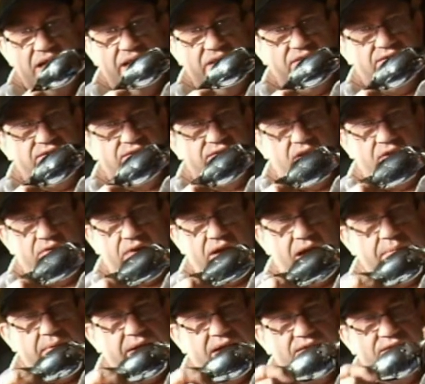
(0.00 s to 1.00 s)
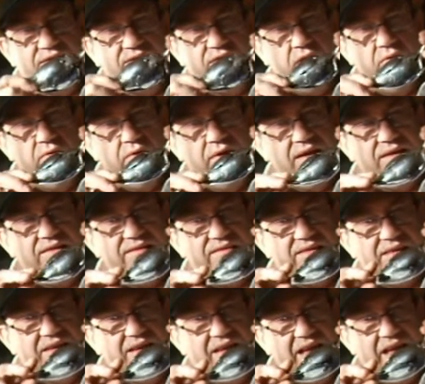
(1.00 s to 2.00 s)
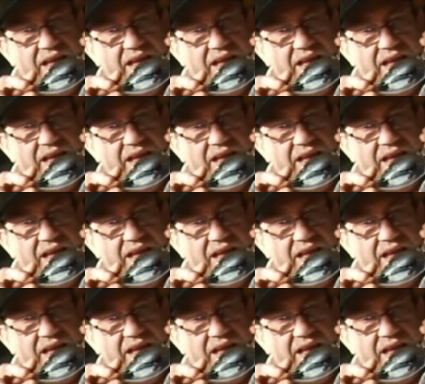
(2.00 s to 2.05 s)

I so, I mean, it's so, it's